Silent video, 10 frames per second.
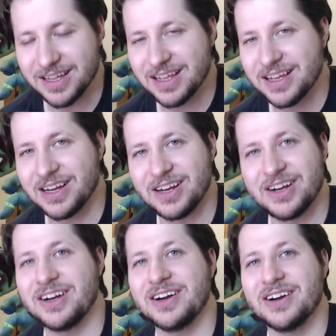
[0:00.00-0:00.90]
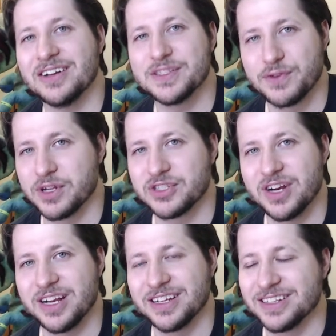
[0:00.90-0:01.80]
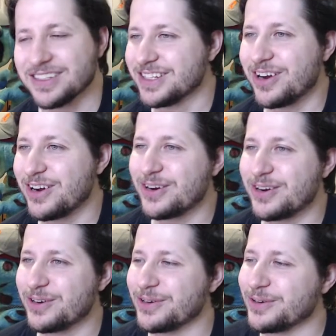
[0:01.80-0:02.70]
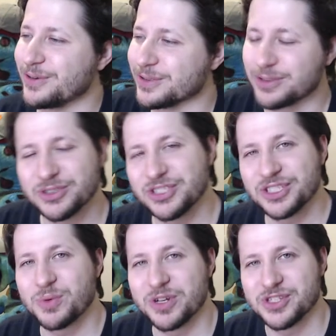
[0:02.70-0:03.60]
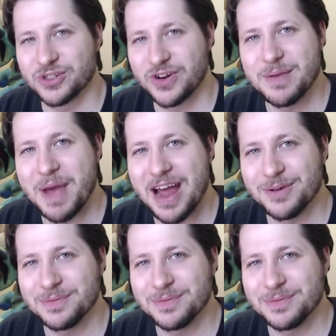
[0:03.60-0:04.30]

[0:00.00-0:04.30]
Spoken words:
it's frustrating. Oh, don't you just want to scream at him?